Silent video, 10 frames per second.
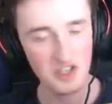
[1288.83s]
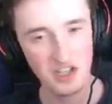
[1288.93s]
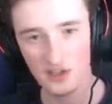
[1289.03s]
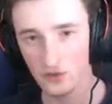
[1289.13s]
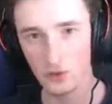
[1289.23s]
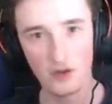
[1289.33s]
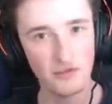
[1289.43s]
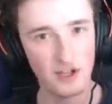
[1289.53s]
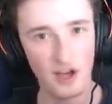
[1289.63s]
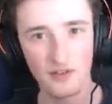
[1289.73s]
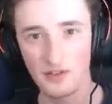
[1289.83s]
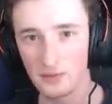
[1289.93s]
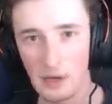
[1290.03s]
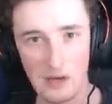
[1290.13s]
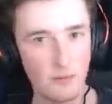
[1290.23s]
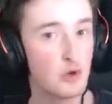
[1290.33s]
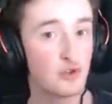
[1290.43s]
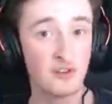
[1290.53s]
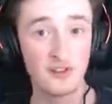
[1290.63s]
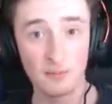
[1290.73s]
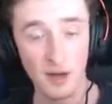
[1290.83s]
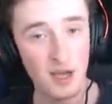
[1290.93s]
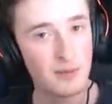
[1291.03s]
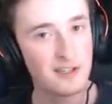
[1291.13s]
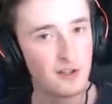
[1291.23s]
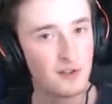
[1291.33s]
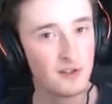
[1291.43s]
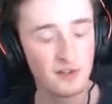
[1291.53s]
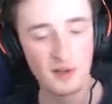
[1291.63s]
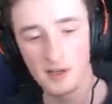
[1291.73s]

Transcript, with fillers: It's all off the cuff, it's my emotions, it's my opinions.